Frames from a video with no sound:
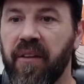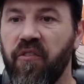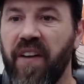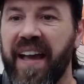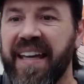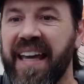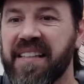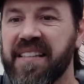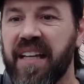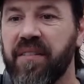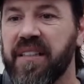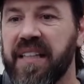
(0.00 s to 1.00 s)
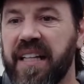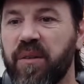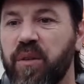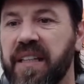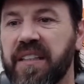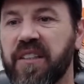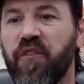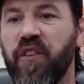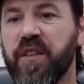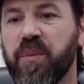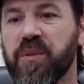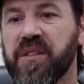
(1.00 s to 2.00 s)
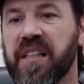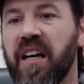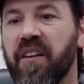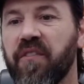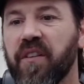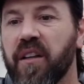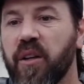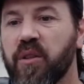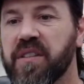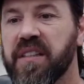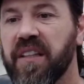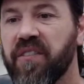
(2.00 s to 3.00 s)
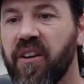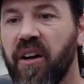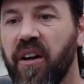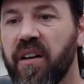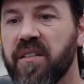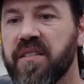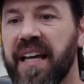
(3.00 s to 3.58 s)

Fat Cat 7, did anyone get the 50% off Lowe's gift cards